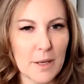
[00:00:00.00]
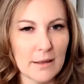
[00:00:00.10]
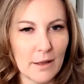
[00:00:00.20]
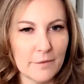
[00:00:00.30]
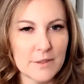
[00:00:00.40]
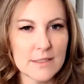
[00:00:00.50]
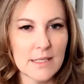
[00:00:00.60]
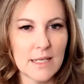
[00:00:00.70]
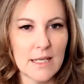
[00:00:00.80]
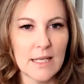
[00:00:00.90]
I love to
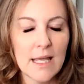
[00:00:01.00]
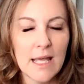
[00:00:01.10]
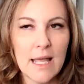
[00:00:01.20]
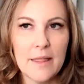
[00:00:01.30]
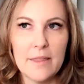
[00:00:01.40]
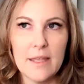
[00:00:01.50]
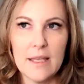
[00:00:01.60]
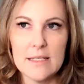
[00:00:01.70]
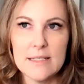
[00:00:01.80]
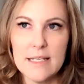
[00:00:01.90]
see the
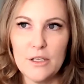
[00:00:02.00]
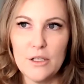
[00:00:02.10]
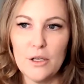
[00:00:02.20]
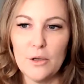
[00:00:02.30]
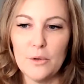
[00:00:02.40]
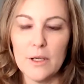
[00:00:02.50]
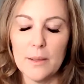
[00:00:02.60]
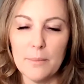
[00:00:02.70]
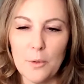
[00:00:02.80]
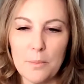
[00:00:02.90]
continued
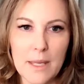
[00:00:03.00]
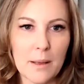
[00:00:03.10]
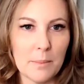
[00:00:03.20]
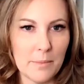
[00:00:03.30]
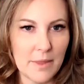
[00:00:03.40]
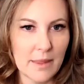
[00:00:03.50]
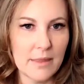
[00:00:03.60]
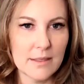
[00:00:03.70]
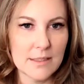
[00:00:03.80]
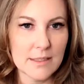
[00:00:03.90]
momentum that
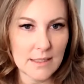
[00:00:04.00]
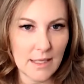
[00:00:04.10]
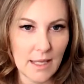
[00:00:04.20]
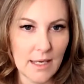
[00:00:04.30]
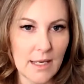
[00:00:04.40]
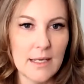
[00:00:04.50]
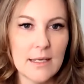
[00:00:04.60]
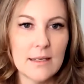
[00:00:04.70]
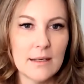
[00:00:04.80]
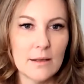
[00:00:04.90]
this is
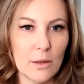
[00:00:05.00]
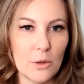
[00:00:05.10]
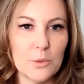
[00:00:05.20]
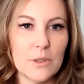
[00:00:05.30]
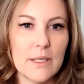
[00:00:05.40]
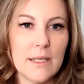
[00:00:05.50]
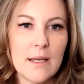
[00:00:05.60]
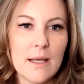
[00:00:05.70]
getting globally.